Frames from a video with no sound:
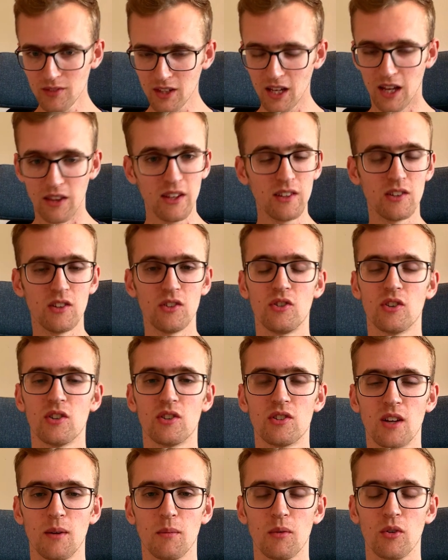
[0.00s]
And this is just
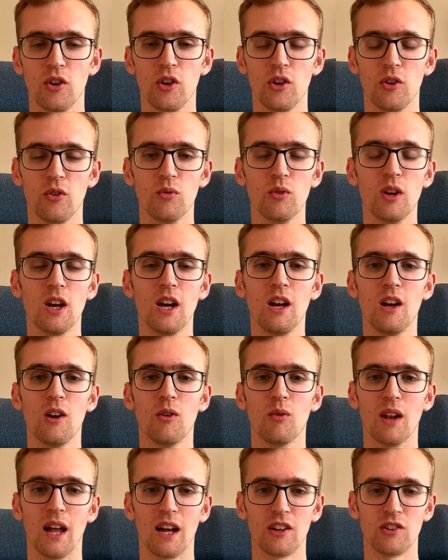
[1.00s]
someone who
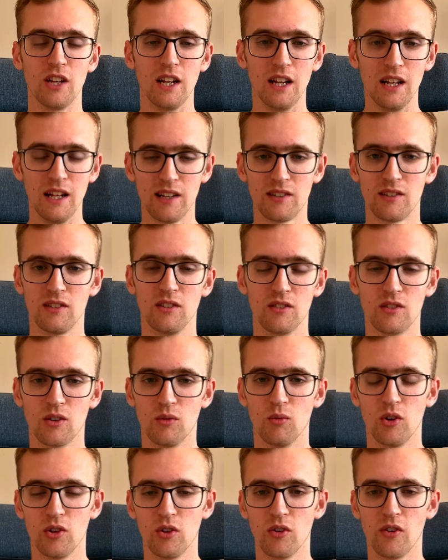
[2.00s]
will actually listen to
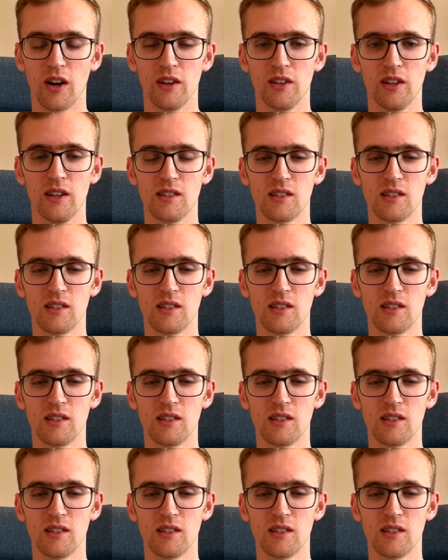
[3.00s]
what your ideas